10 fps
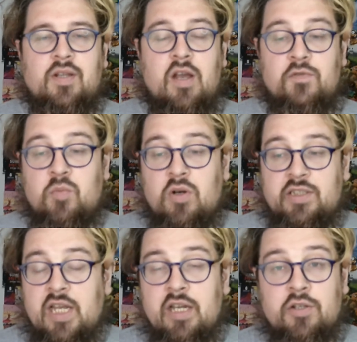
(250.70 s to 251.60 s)

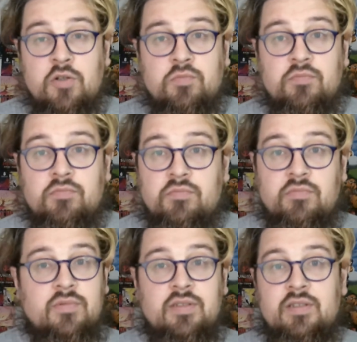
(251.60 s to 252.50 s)
Otherwise, yeah, cool.
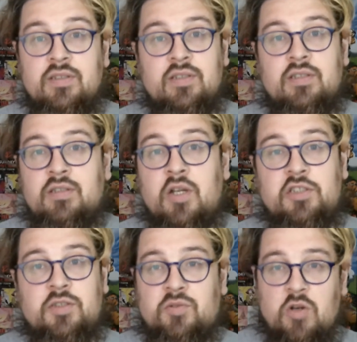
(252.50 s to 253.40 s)

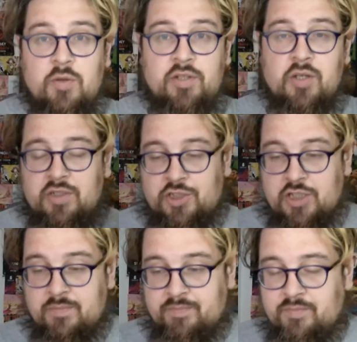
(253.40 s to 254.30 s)
Like, subscribe, you know all the
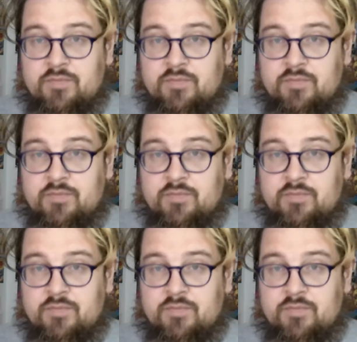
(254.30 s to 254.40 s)
shit.